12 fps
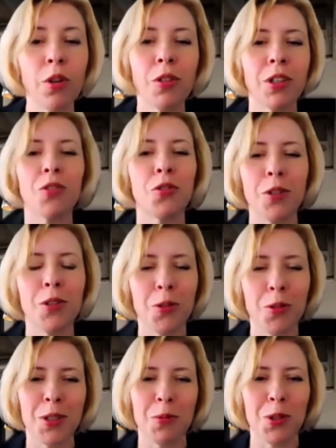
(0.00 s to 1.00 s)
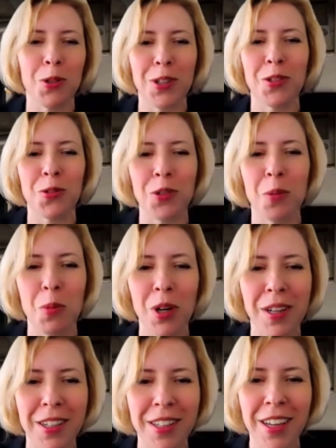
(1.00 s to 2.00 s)
control you, we don't control the
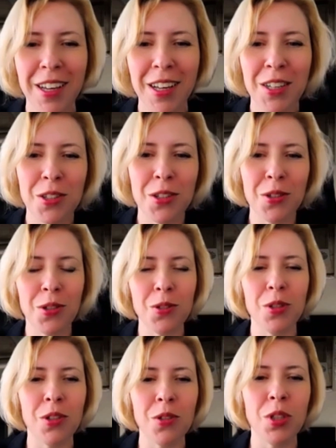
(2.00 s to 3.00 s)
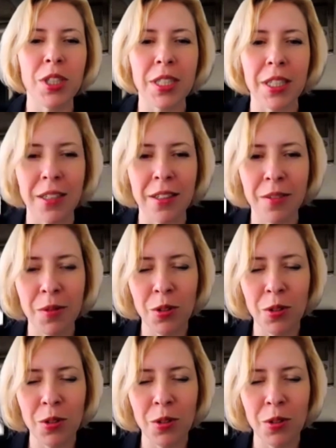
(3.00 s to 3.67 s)
market. So you decide.